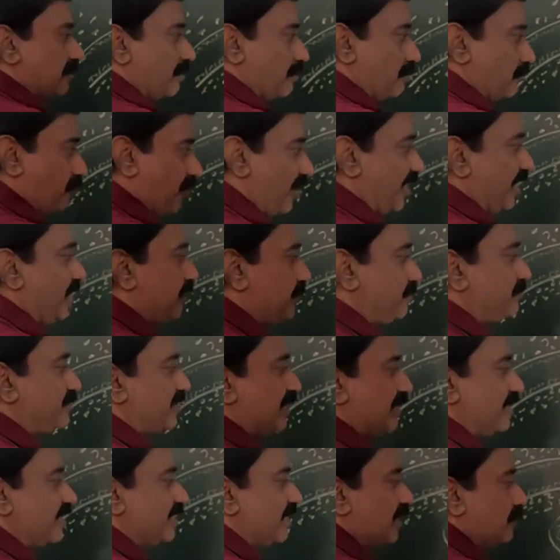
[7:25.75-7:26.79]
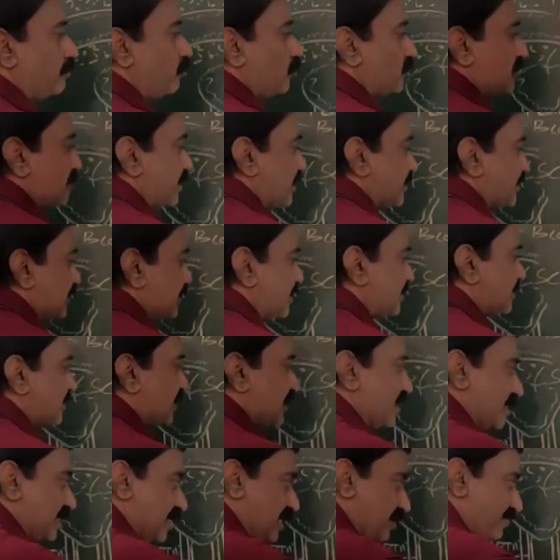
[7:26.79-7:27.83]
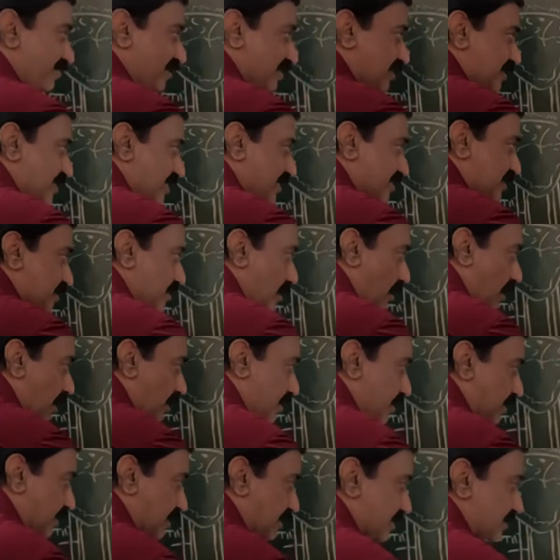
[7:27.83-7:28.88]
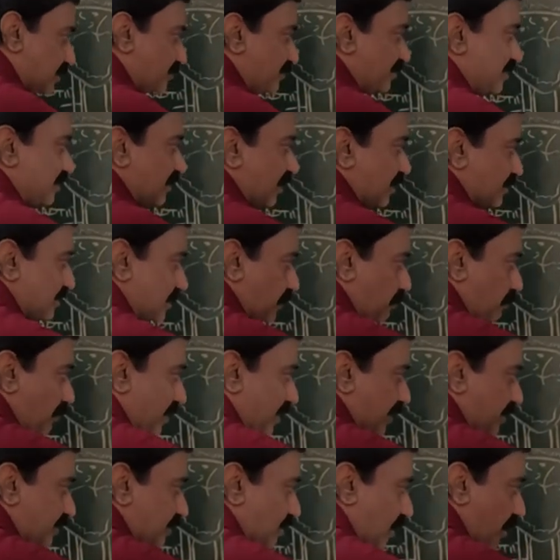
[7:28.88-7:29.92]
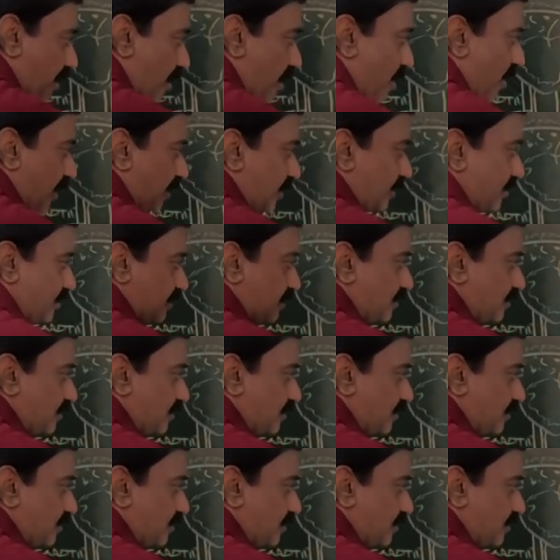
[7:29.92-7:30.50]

why I am telling you about this is, even these arteries which are supplying the heart